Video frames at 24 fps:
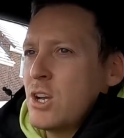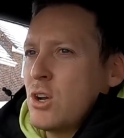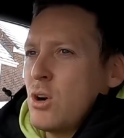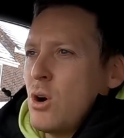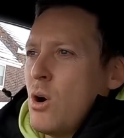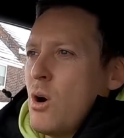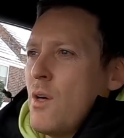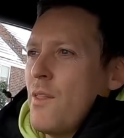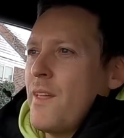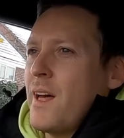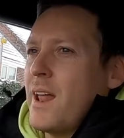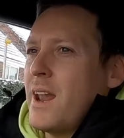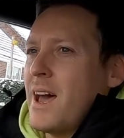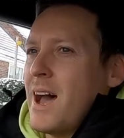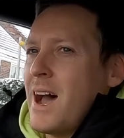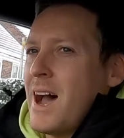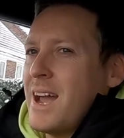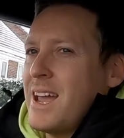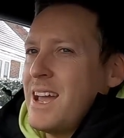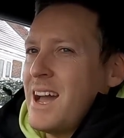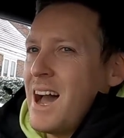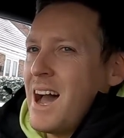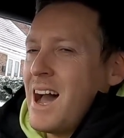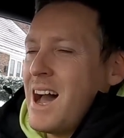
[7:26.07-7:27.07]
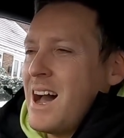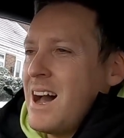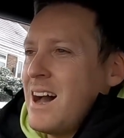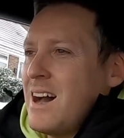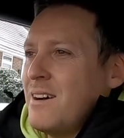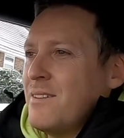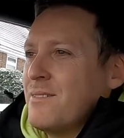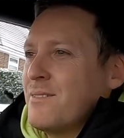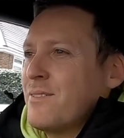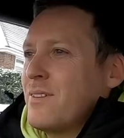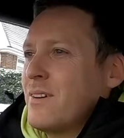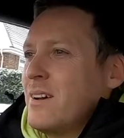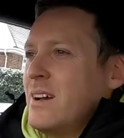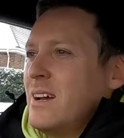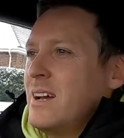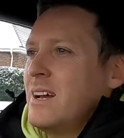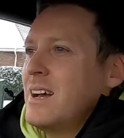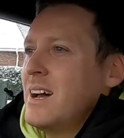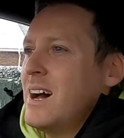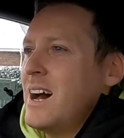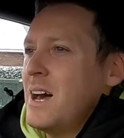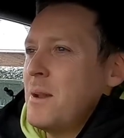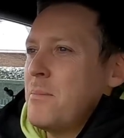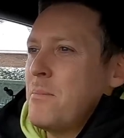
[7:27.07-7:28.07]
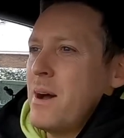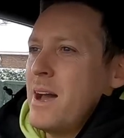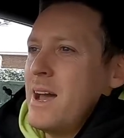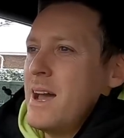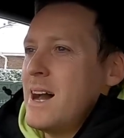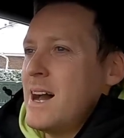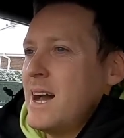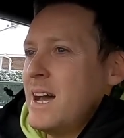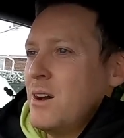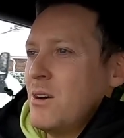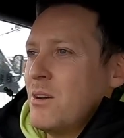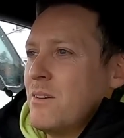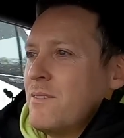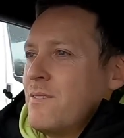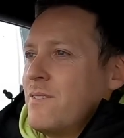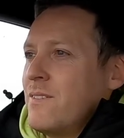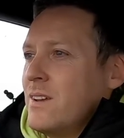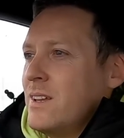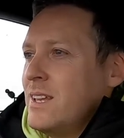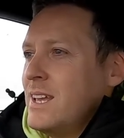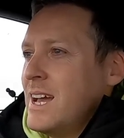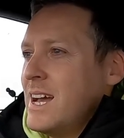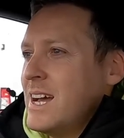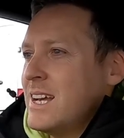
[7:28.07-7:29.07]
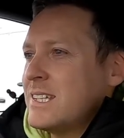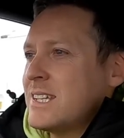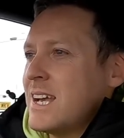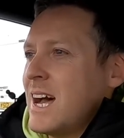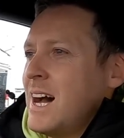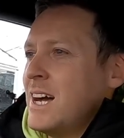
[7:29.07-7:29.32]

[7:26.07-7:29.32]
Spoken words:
a car that I have had my eye on for years.